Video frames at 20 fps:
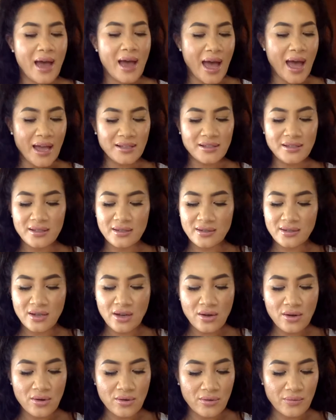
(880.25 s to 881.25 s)
I just
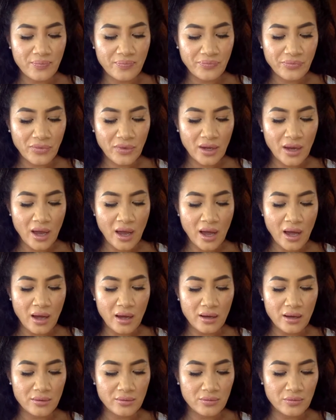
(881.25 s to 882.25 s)
don't,
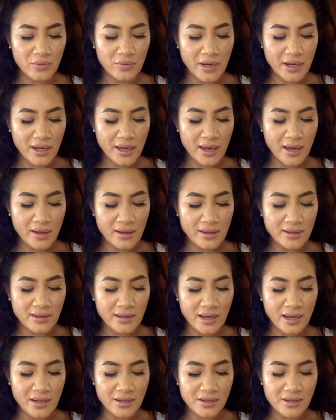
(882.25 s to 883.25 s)
what did Kelly say?